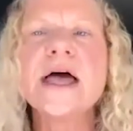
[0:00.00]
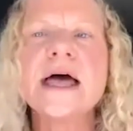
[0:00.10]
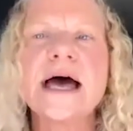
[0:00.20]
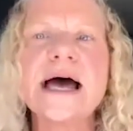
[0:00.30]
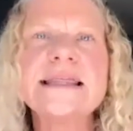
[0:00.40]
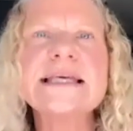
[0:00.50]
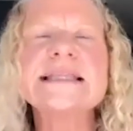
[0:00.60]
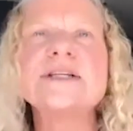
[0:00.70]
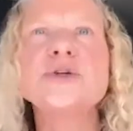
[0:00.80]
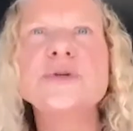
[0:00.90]
I think
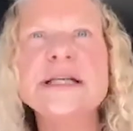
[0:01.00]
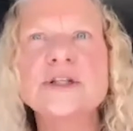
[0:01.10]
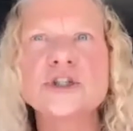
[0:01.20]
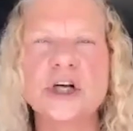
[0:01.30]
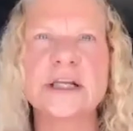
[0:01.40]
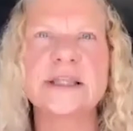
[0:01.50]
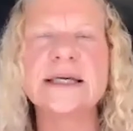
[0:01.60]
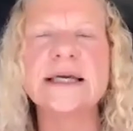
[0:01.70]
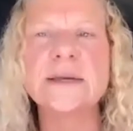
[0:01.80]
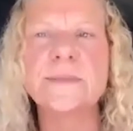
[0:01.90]
that you need to start
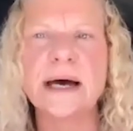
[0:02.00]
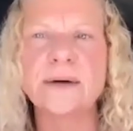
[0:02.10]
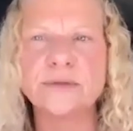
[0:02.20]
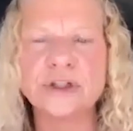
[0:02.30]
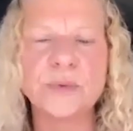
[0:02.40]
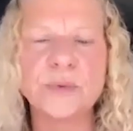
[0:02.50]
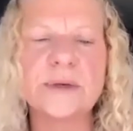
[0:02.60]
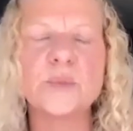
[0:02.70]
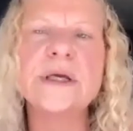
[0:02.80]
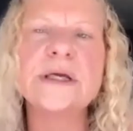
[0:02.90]
thinking about doing
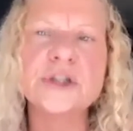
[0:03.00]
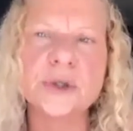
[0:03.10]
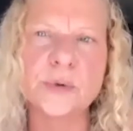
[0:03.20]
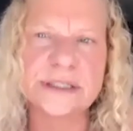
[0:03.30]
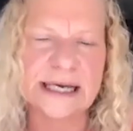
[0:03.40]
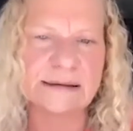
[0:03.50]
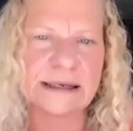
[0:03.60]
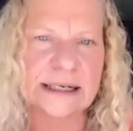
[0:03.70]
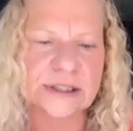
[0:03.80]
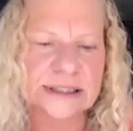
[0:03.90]
it. We do
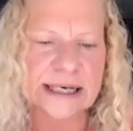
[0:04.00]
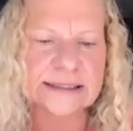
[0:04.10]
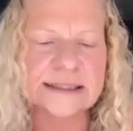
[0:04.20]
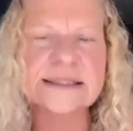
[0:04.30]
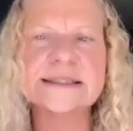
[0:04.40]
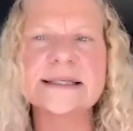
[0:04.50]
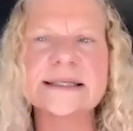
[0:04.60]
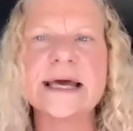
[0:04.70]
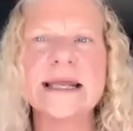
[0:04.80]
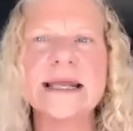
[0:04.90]
daily exercises,
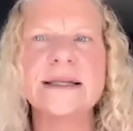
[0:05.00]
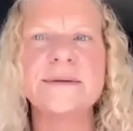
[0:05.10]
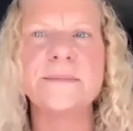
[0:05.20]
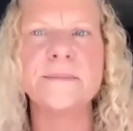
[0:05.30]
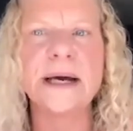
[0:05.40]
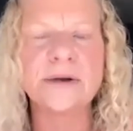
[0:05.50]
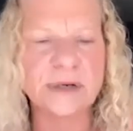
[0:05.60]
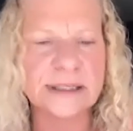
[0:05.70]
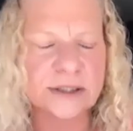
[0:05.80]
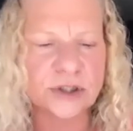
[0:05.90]
and my
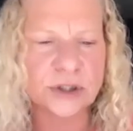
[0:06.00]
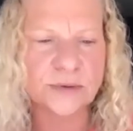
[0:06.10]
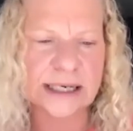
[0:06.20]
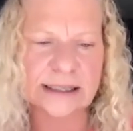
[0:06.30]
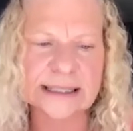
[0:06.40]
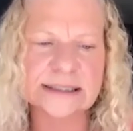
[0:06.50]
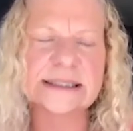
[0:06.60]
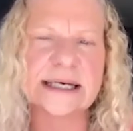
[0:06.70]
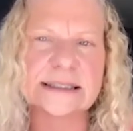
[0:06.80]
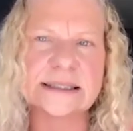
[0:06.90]
reason to do daily
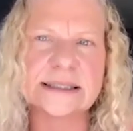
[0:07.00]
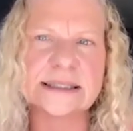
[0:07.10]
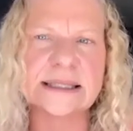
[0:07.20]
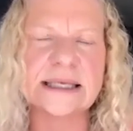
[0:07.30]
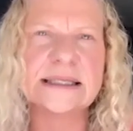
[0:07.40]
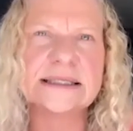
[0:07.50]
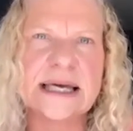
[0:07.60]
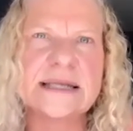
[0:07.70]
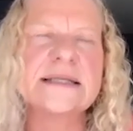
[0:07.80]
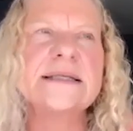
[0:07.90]
exercises is I think the
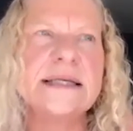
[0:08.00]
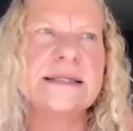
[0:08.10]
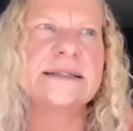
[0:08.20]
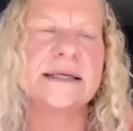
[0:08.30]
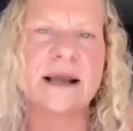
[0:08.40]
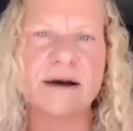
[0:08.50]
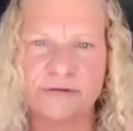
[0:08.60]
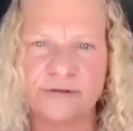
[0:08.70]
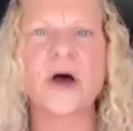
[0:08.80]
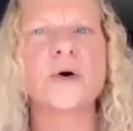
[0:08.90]
tendon needs enough
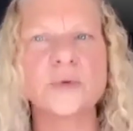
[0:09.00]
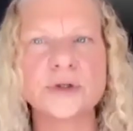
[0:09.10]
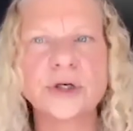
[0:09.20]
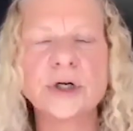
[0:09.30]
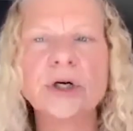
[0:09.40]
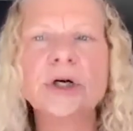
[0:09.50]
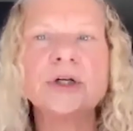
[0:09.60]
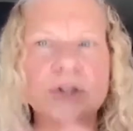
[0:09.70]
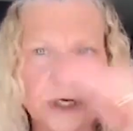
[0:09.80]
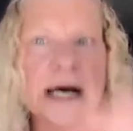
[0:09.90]
load
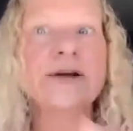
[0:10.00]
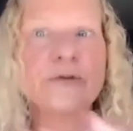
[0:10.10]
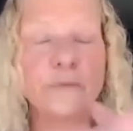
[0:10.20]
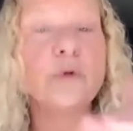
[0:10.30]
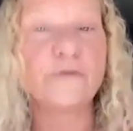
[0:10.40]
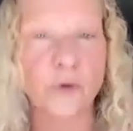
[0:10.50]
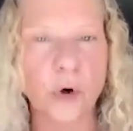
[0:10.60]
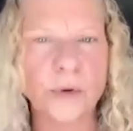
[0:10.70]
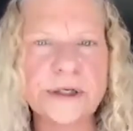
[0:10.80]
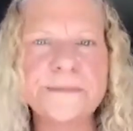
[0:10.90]
to kind of move forward.